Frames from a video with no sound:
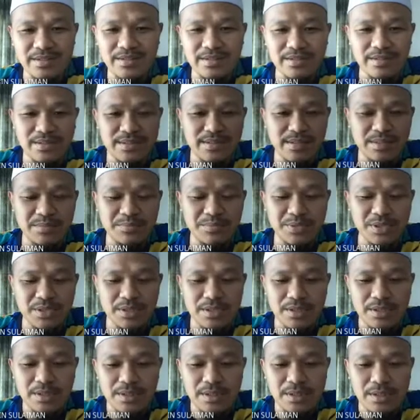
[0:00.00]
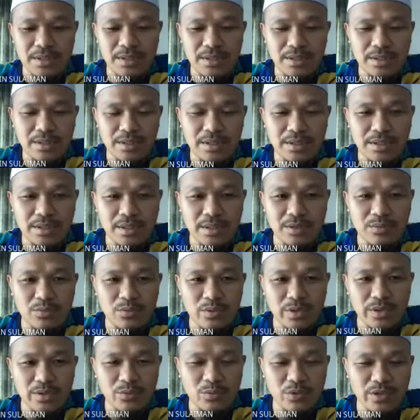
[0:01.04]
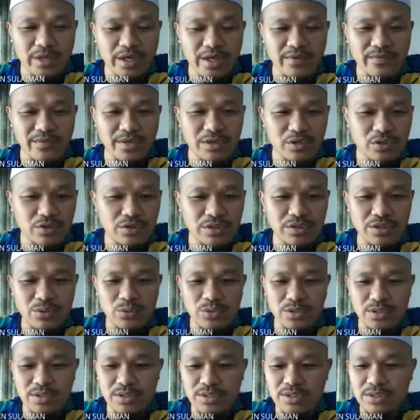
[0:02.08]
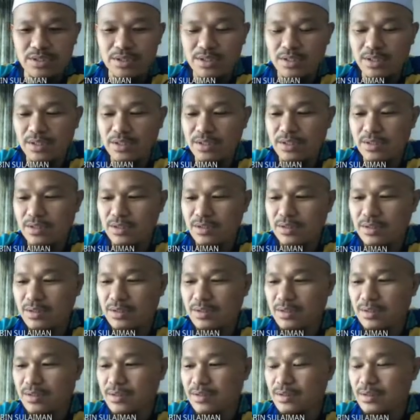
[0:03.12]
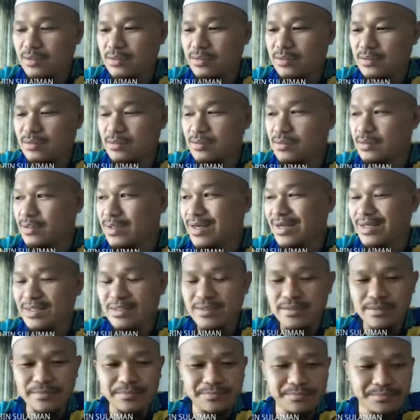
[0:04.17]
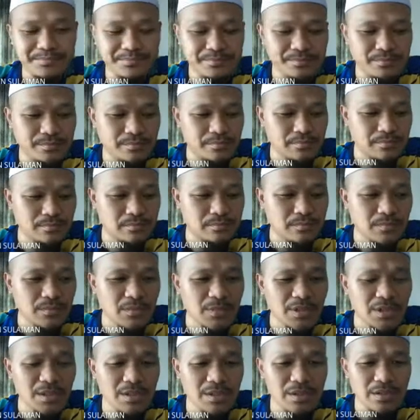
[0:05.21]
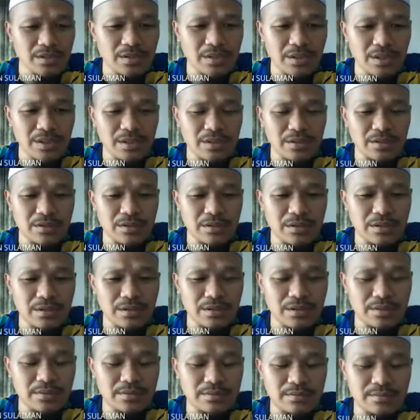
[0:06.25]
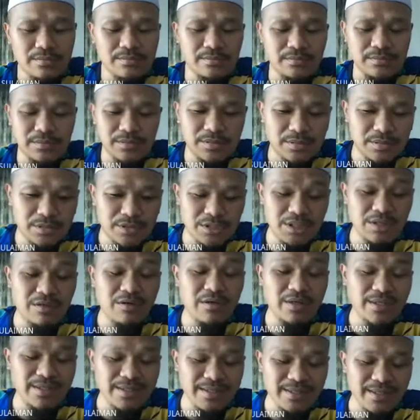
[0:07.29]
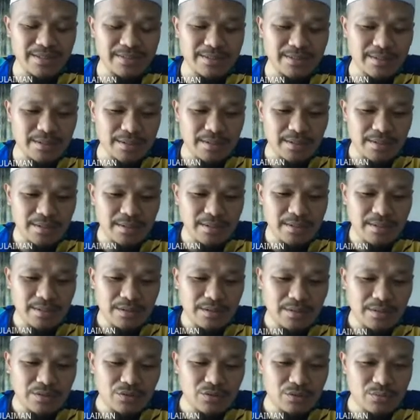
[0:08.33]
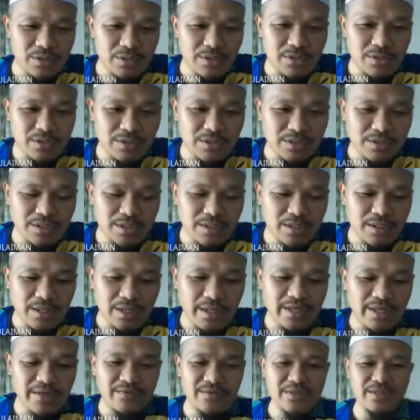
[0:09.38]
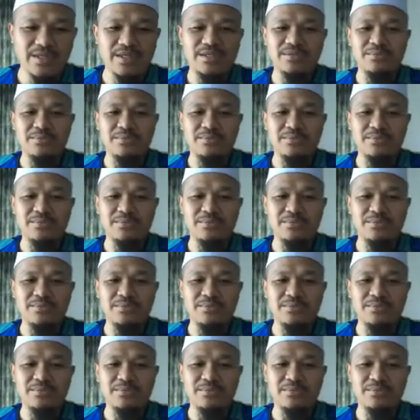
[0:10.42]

example when we have the continuous class. Okay, synchronous class. So because I have another